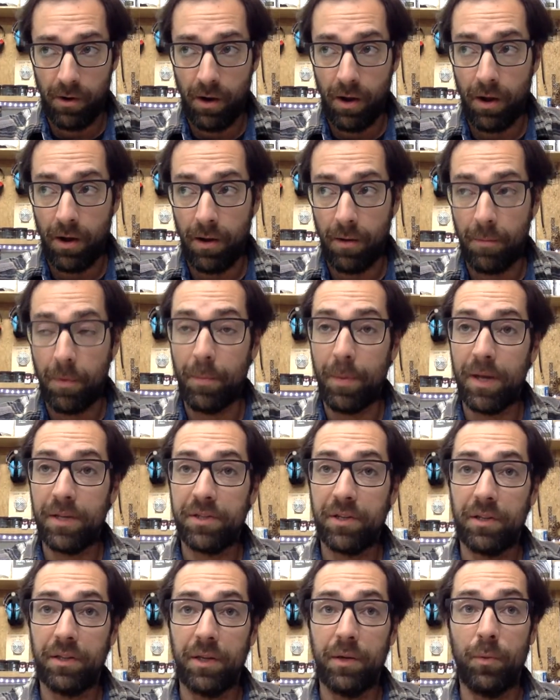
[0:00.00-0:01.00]
But
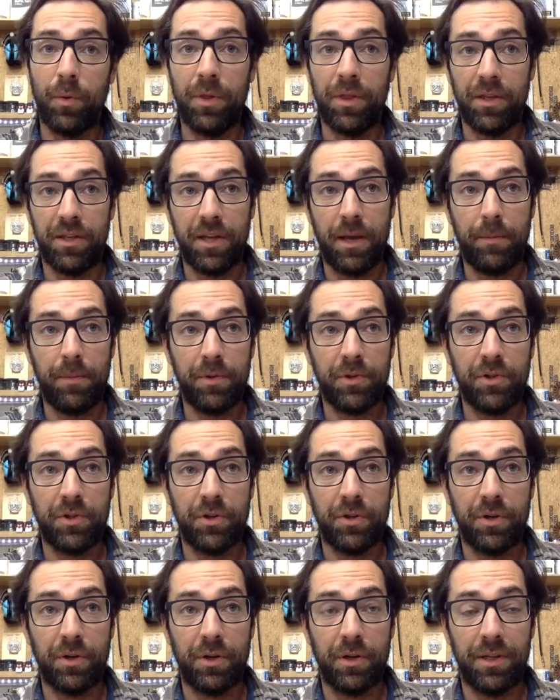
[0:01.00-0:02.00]
basically, when the
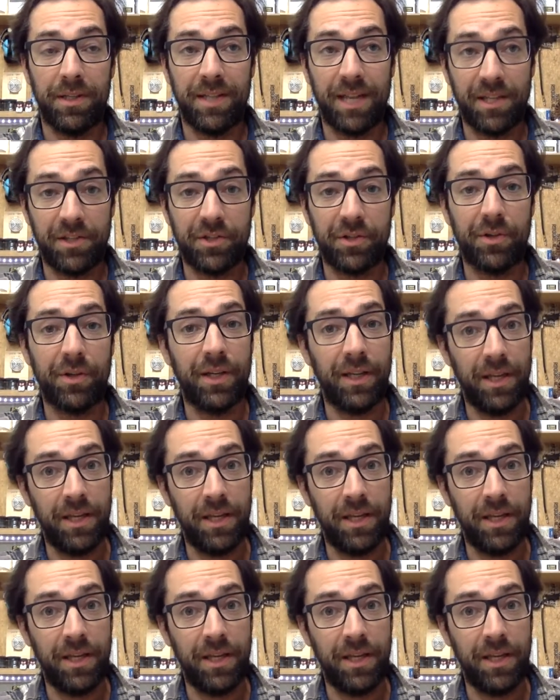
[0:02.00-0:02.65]
temperature sensor